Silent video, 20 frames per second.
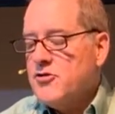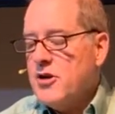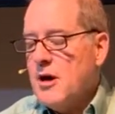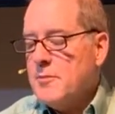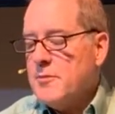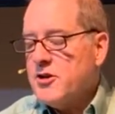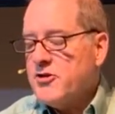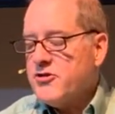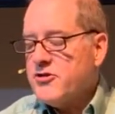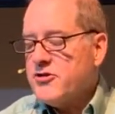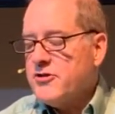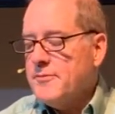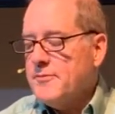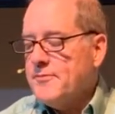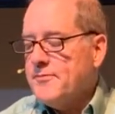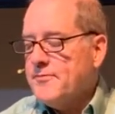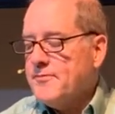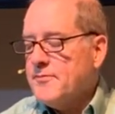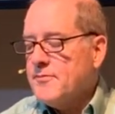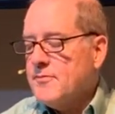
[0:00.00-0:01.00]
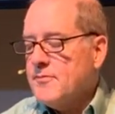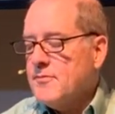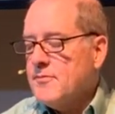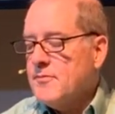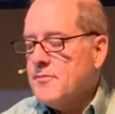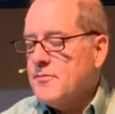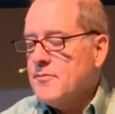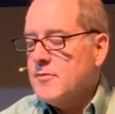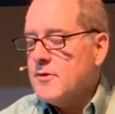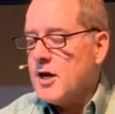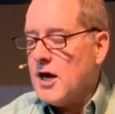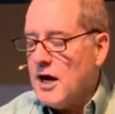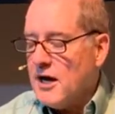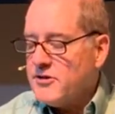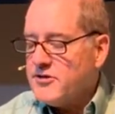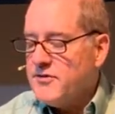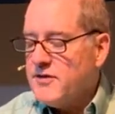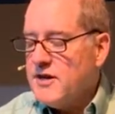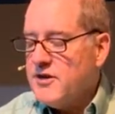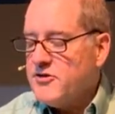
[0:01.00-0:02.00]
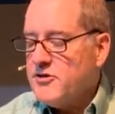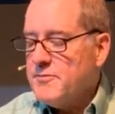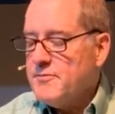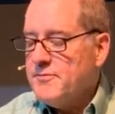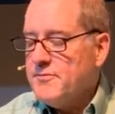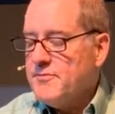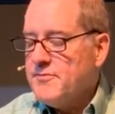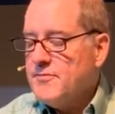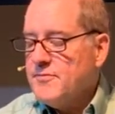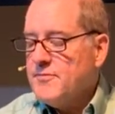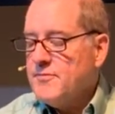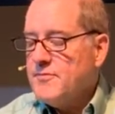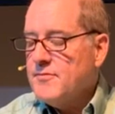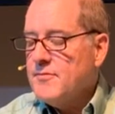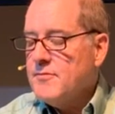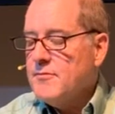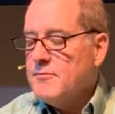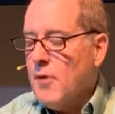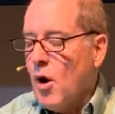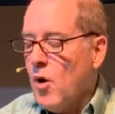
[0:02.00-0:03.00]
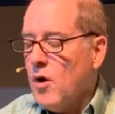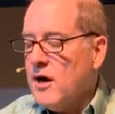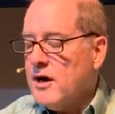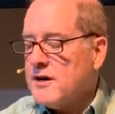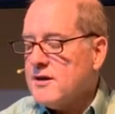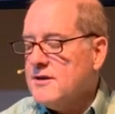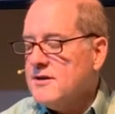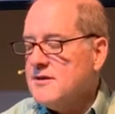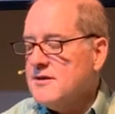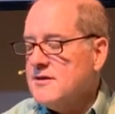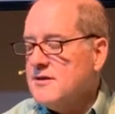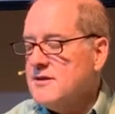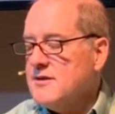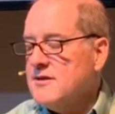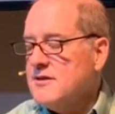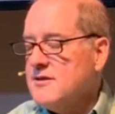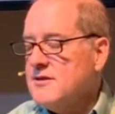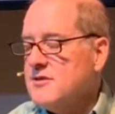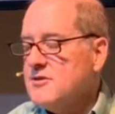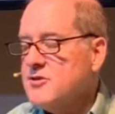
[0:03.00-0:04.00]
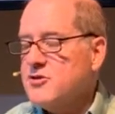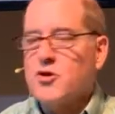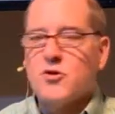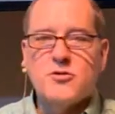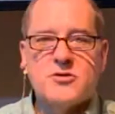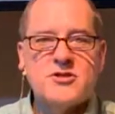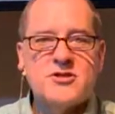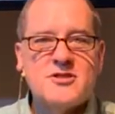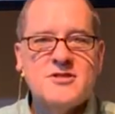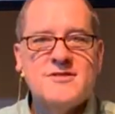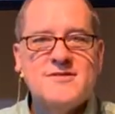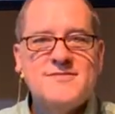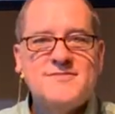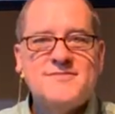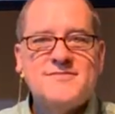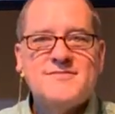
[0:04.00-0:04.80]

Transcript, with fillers: Chemosh, the gods of Egypt, Molech, Zeus.